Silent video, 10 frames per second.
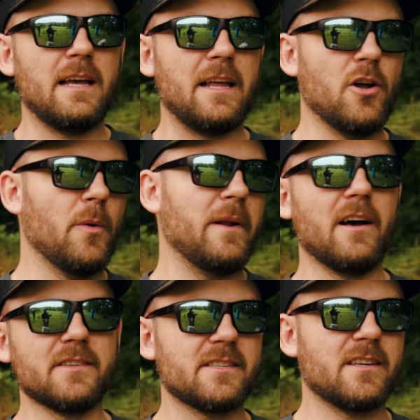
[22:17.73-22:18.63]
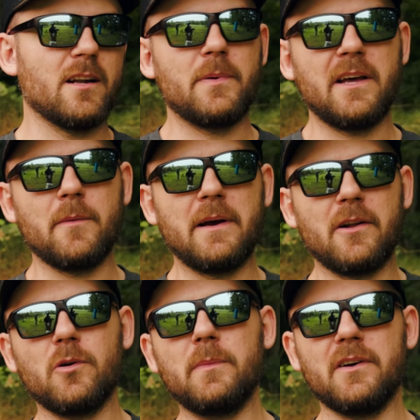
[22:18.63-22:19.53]
and nobody else is gonna pay your
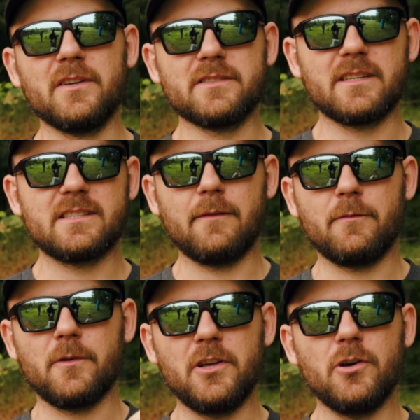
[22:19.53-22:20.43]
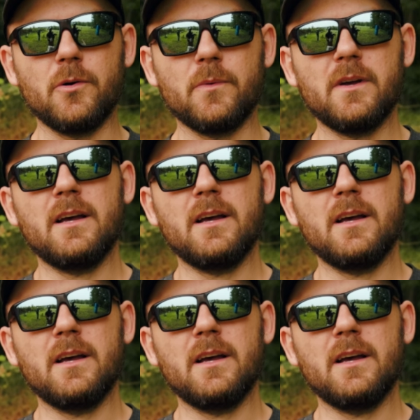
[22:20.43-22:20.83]
medical bills except for you.